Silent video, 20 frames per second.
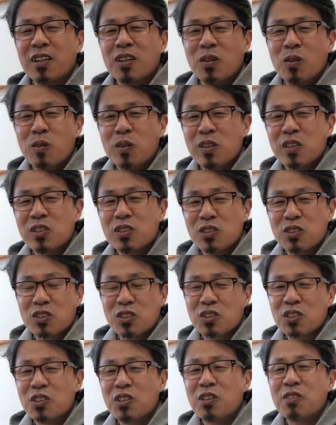going to
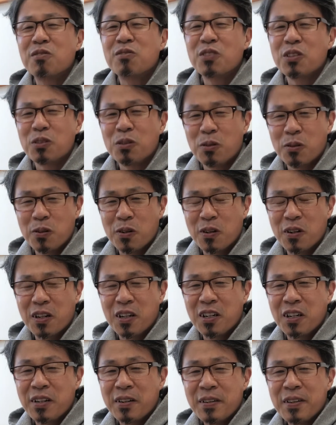serve the Lord,